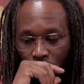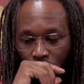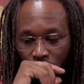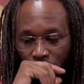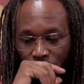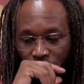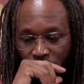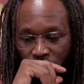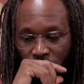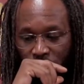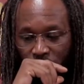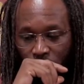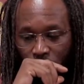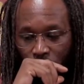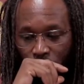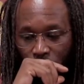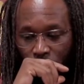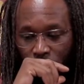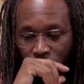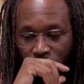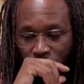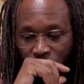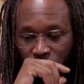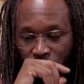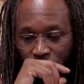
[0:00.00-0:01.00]
they're
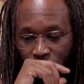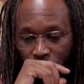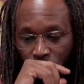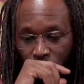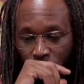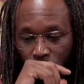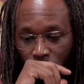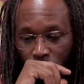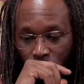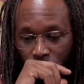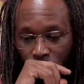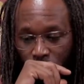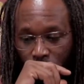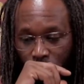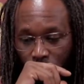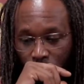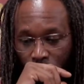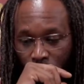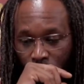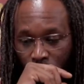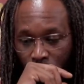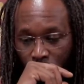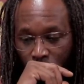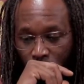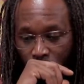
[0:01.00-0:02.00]
also
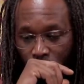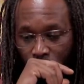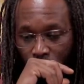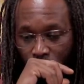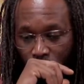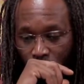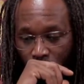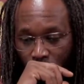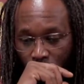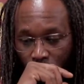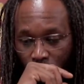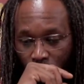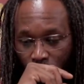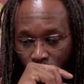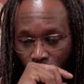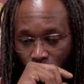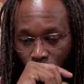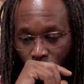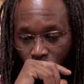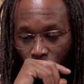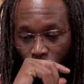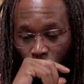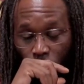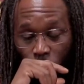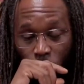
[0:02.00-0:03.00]

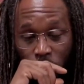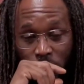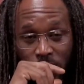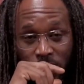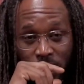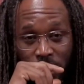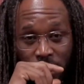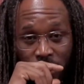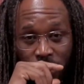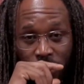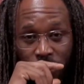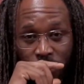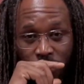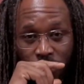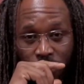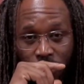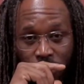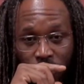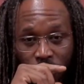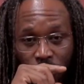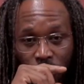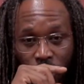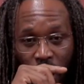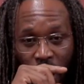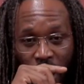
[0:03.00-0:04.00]
willing
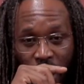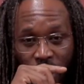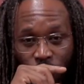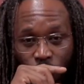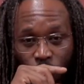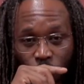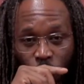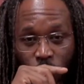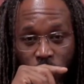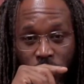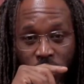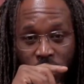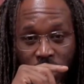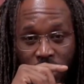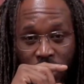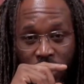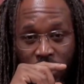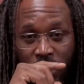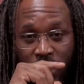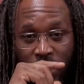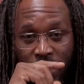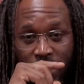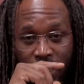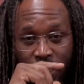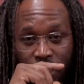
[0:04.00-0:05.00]
and
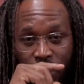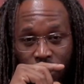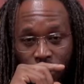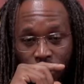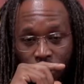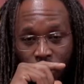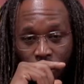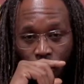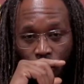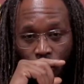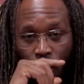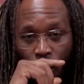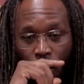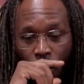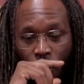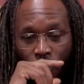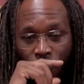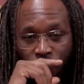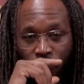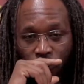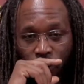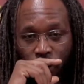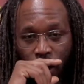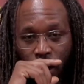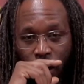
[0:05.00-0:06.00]
willingly
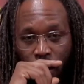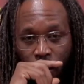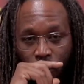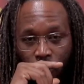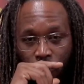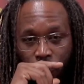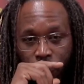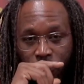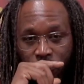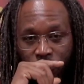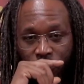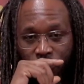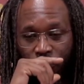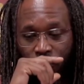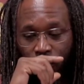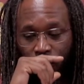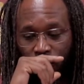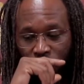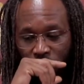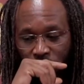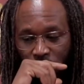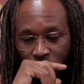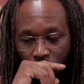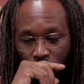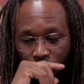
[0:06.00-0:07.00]
offering help to
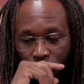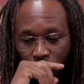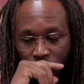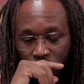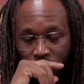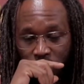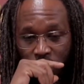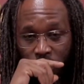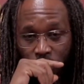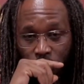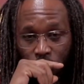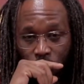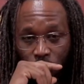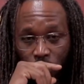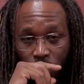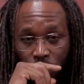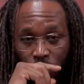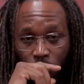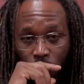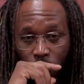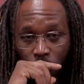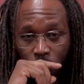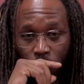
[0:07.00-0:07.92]
those that are in need, right?